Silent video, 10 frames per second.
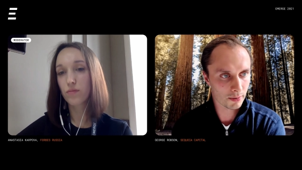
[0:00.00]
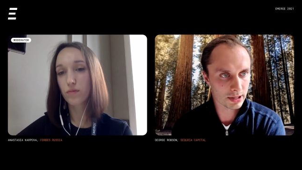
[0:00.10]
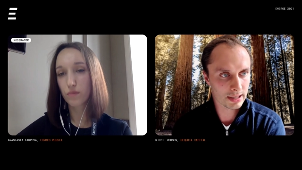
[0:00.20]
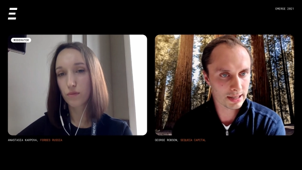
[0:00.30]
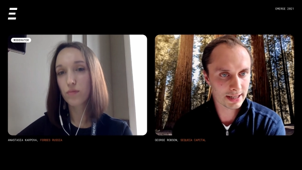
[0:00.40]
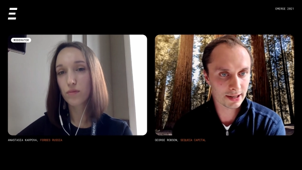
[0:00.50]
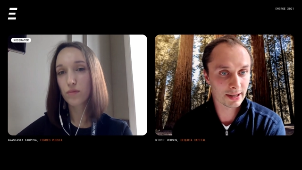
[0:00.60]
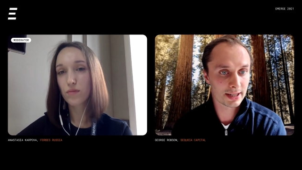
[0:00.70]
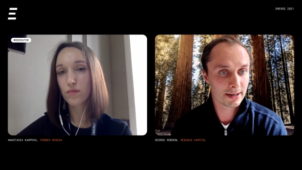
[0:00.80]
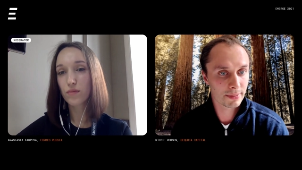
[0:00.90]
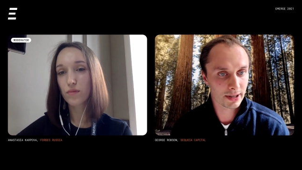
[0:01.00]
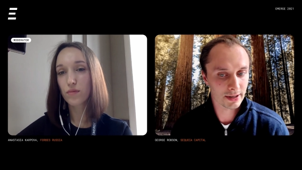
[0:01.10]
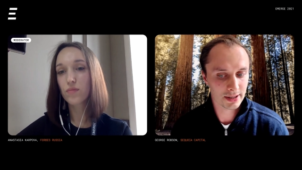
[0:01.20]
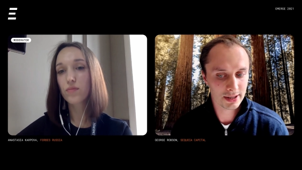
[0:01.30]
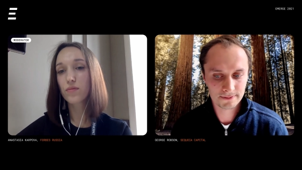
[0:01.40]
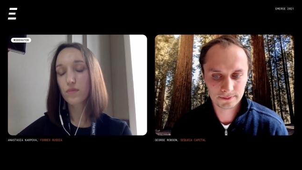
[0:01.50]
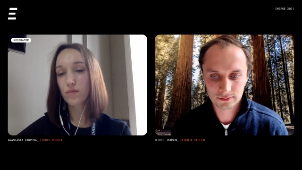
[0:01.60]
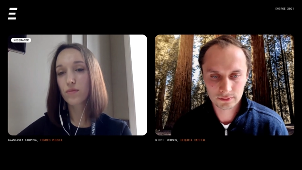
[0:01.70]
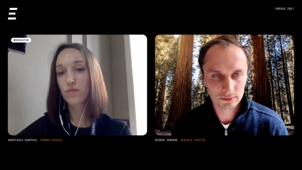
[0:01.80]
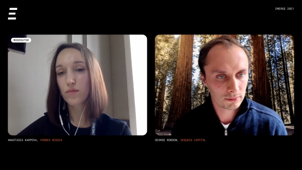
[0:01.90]
Speaker 1: which is exciting because
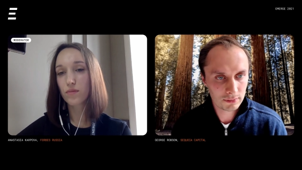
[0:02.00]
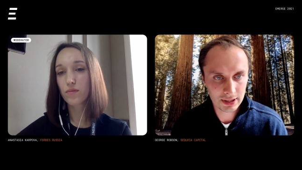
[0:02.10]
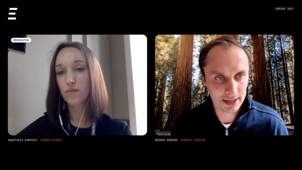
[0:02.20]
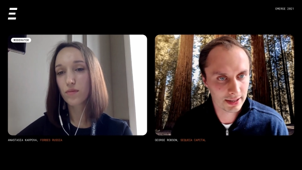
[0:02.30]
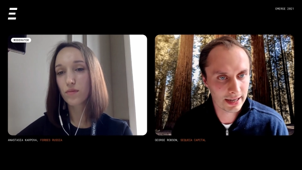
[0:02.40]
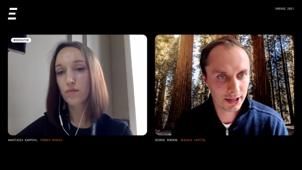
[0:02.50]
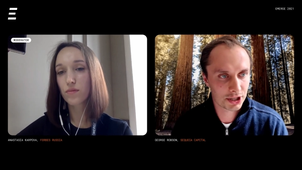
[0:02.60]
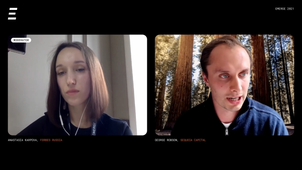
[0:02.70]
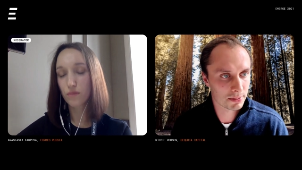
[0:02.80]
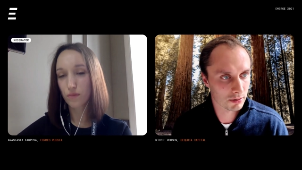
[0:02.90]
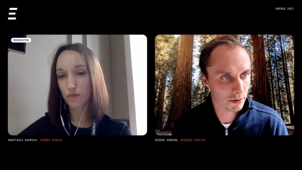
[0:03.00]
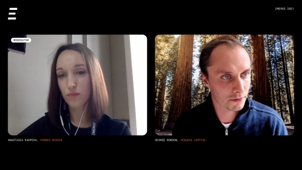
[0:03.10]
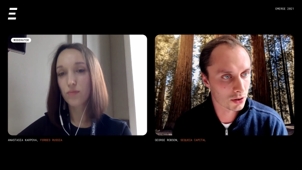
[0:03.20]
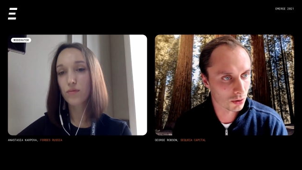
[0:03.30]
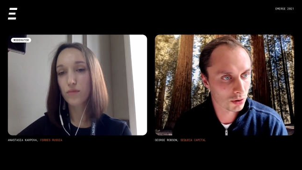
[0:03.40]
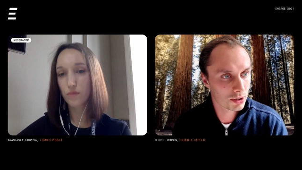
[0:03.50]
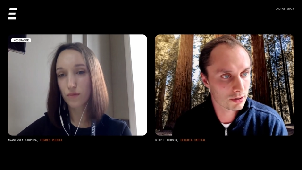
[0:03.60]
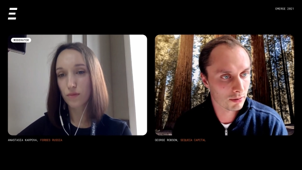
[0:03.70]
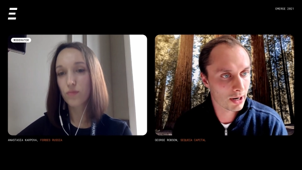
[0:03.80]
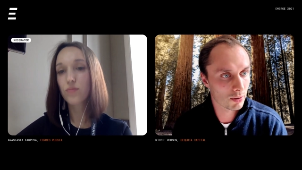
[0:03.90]
it's the next chapter of
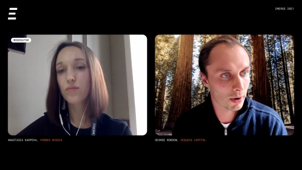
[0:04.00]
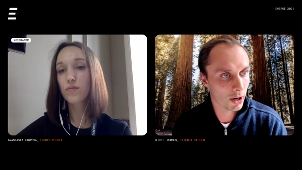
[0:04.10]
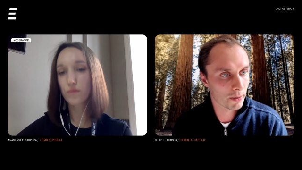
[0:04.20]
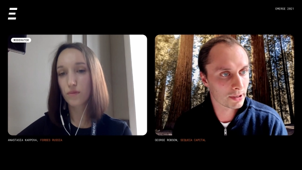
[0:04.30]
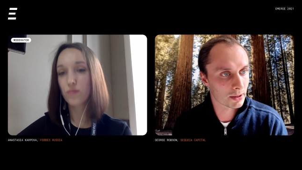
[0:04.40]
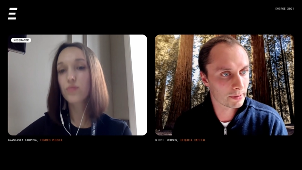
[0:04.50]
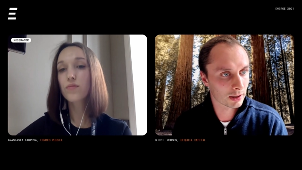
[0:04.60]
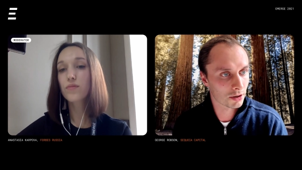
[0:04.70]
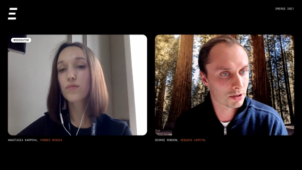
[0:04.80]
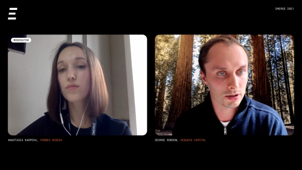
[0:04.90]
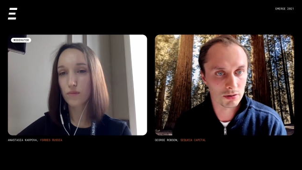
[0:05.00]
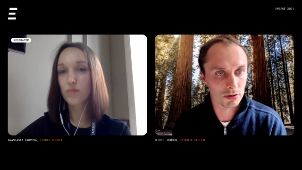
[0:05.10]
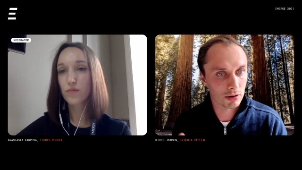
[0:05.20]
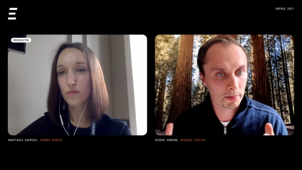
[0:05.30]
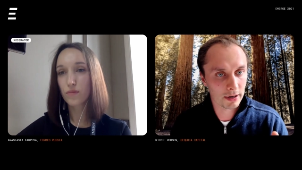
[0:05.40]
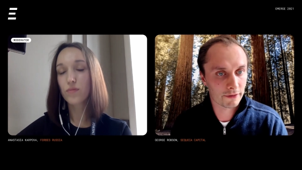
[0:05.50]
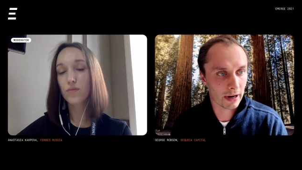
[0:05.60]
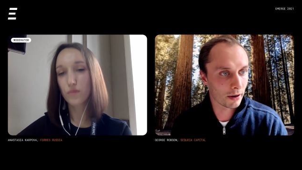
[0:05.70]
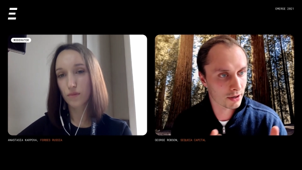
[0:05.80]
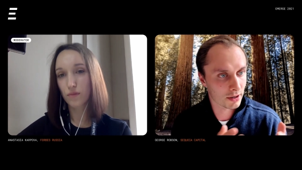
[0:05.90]
sorts, right? Where we're hoping to be closer to European
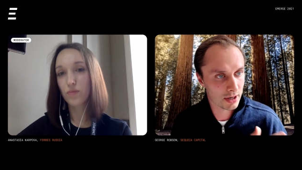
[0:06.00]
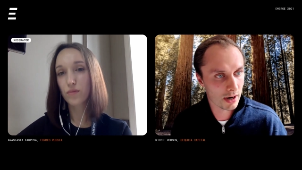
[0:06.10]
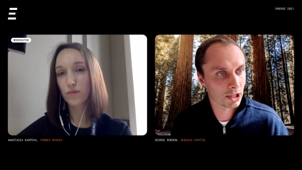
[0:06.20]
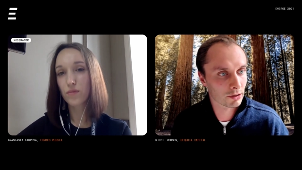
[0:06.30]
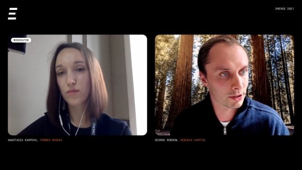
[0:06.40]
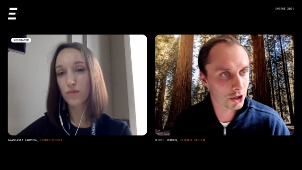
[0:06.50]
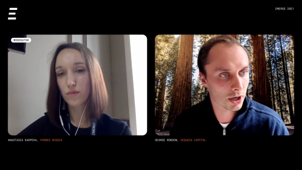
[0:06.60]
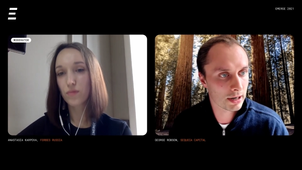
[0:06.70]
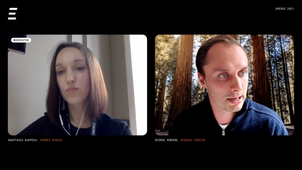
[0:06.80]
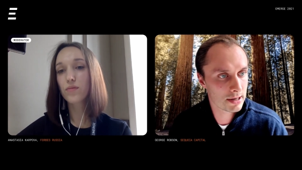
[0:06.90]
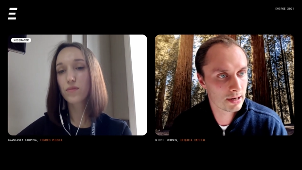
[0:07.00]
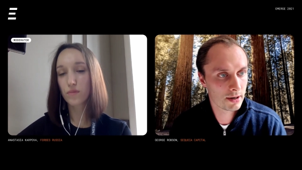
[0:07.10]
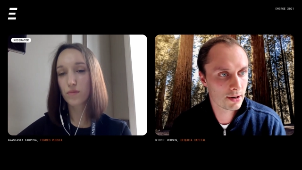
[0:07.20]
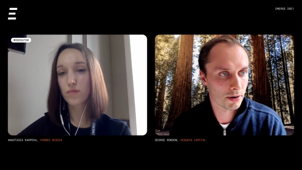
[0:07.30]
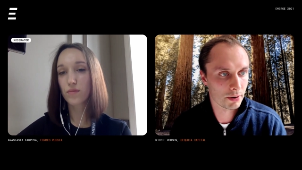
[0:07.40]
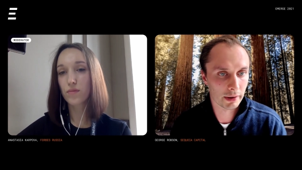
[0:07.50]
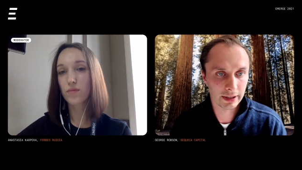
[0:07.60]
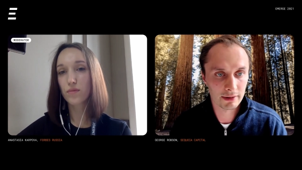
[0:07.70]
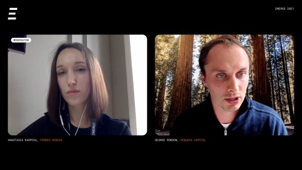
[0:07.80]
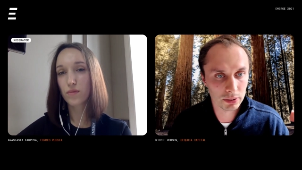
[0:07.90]
founders earlier in the journey who are
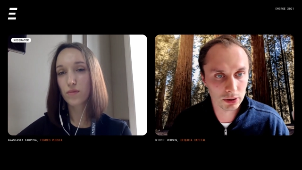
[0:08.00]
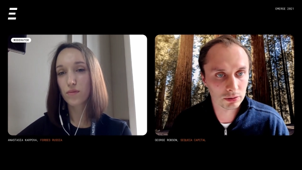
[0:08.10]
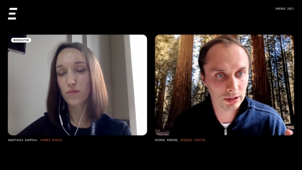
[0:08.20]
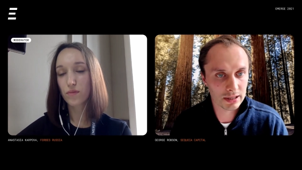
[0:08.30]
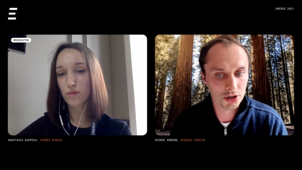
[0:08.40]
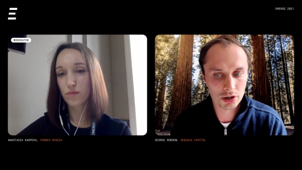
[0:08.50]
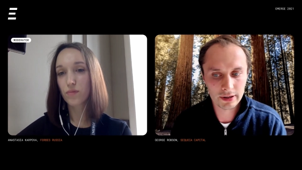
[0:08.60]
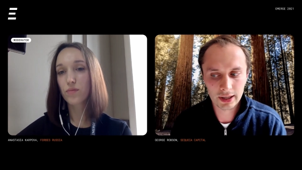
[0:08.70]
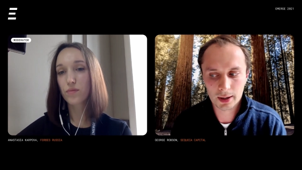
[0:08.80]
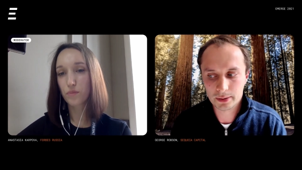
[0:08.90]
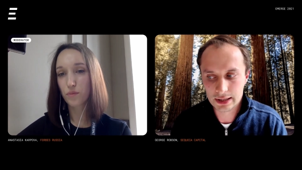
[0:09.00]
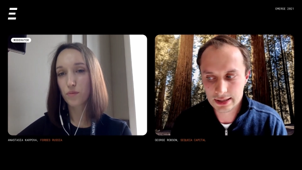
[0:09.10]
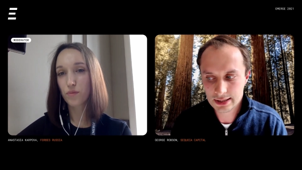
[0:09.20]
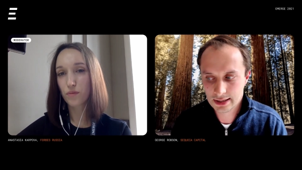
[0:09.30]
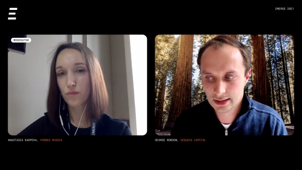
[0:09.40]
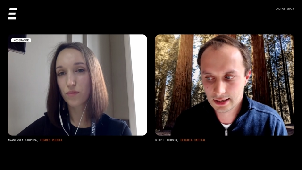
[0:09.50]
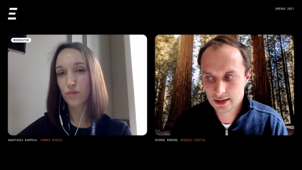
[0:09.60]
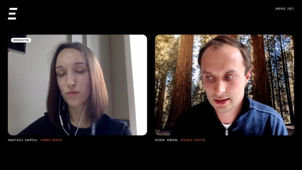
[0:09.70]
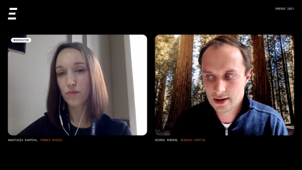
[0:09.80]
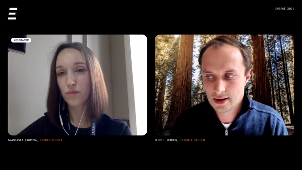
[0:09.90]
going out to build these enduring companies.
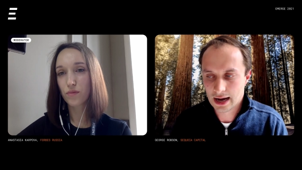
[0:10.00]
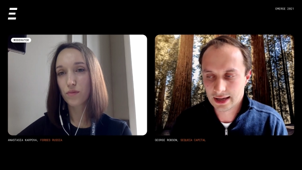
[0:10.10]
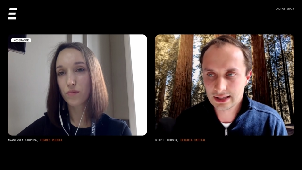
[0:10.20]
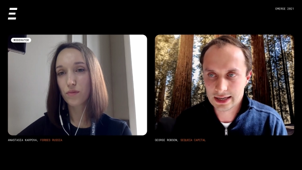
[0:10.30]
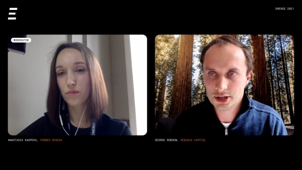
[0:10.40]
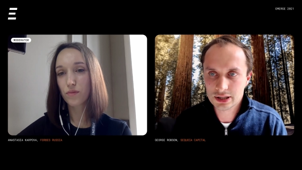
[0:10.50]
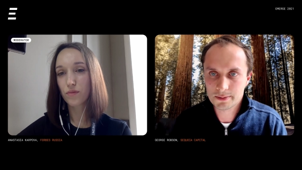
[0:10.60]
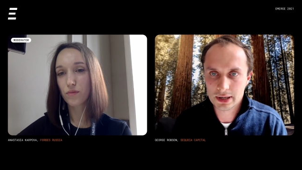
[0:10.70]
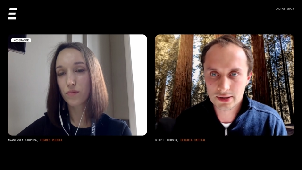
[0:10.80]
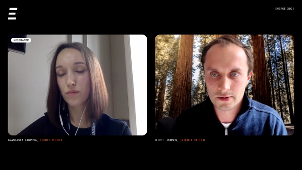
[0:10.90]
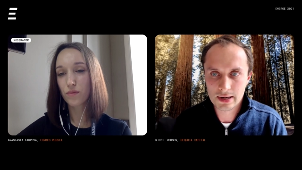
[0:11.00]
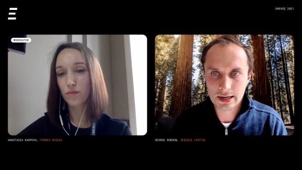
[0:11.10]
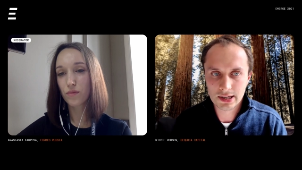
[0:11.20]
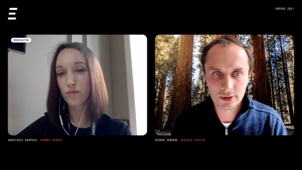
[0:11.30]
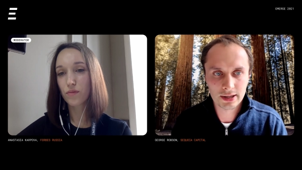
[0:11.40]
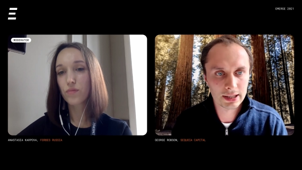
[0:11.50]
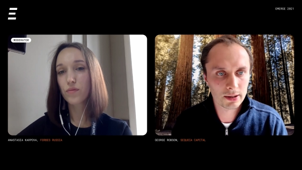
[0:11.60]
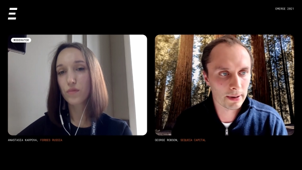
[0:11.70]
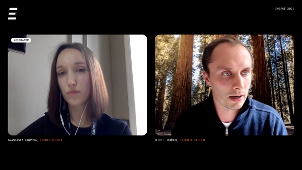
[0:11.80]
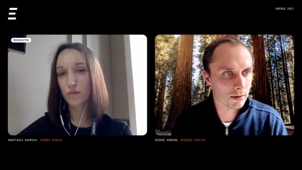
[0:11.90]
I think the interesting piece for me is when I think
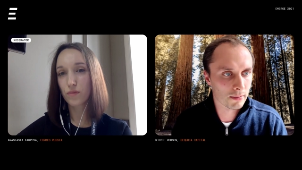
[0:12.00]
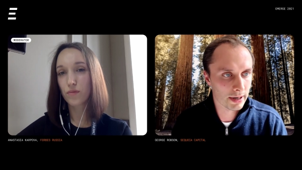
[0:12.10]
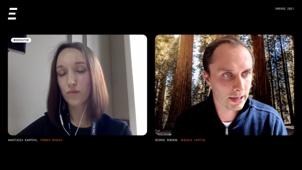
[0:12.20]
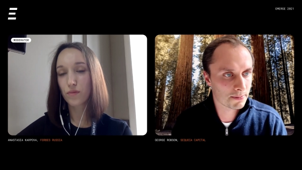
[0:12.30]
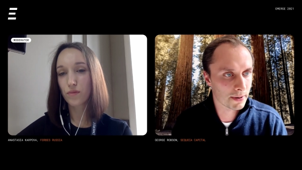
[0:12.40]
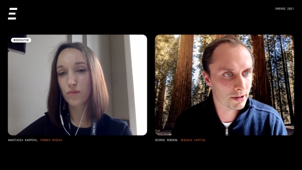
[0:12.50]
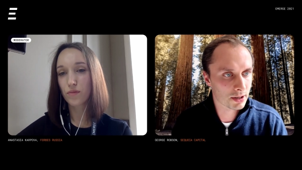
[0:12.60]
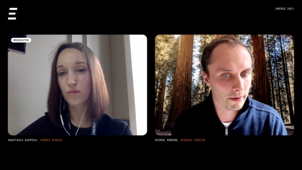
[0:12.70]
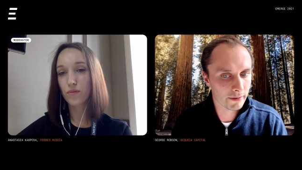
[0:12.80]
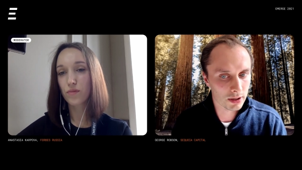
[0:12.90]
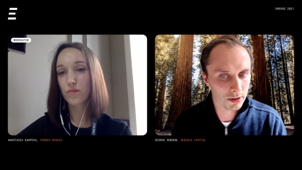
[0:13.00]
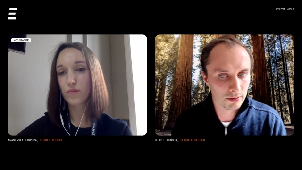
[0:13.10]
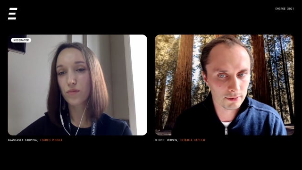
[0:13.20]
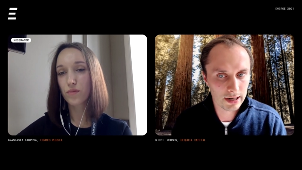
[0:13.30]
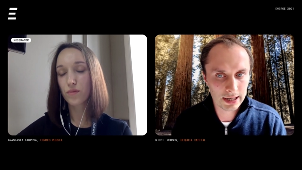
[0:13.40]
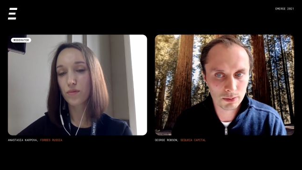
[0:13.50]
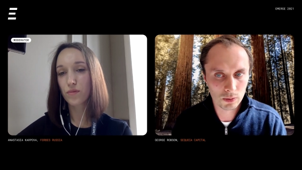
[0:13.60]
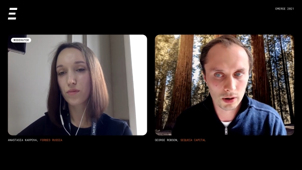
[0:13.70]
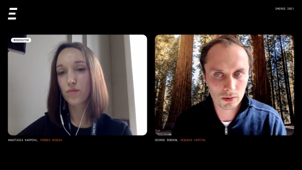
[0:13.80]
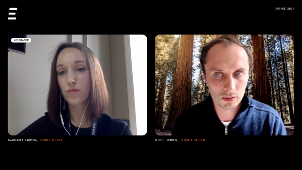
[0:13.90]
about my experience at Revolut, really
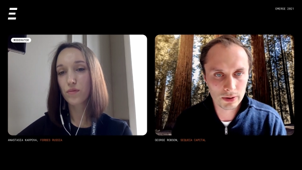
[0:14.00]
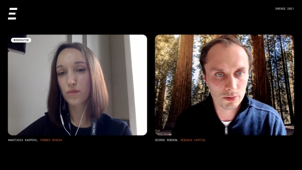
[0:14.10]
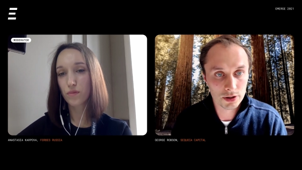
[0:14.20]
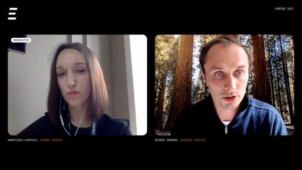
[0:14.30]
what we were